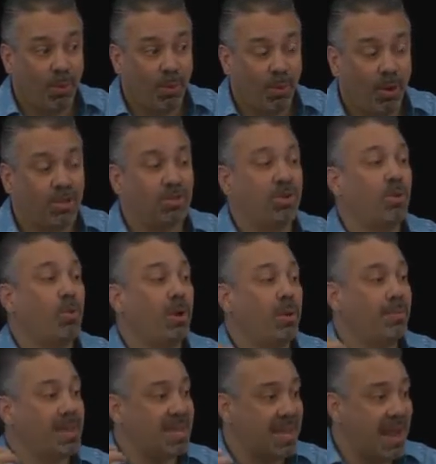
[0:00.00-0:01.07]
what you want to
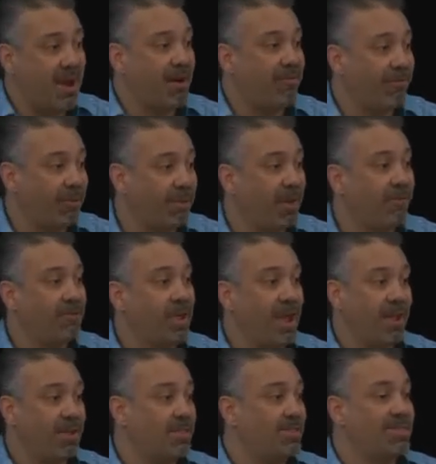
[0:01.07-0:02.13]
be careful of,
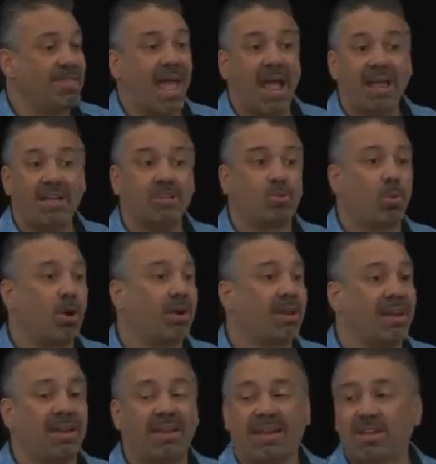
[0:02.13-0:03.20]
that is
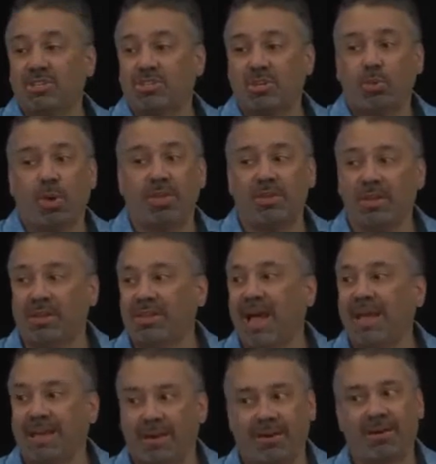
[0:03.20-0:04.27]
working against you whether you
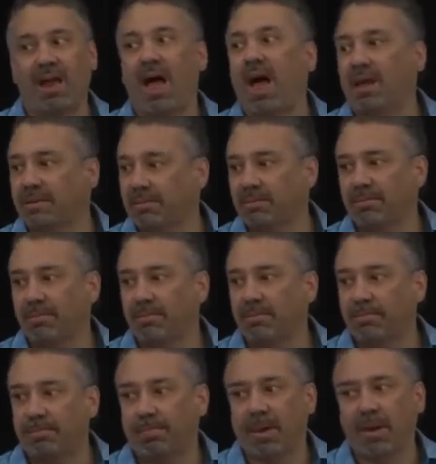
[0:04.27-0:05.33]
like it or not.
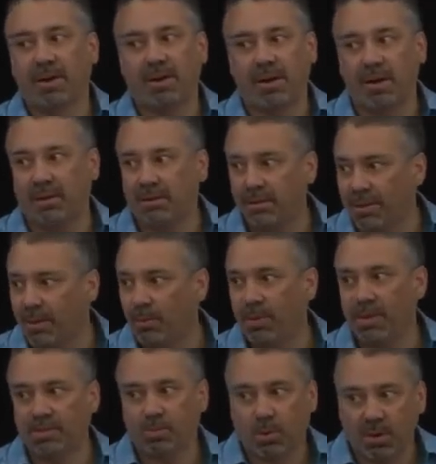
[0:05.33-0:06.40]
Period.
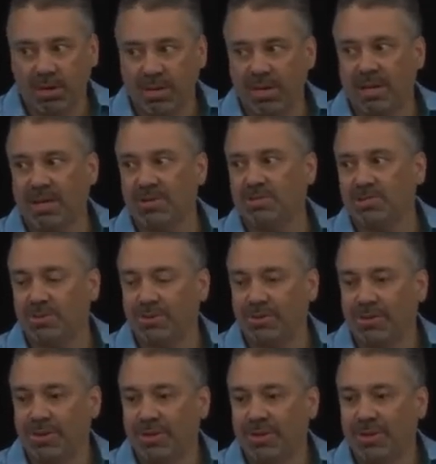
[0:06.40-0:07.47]
It's working against you.
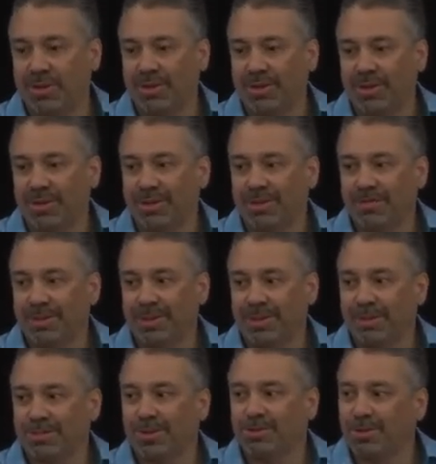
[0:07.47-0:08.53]

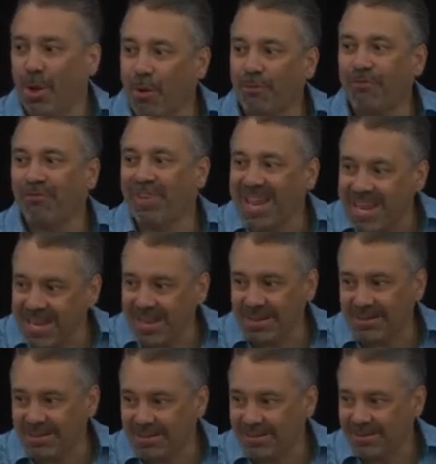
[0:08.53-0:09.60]
So don't feed it.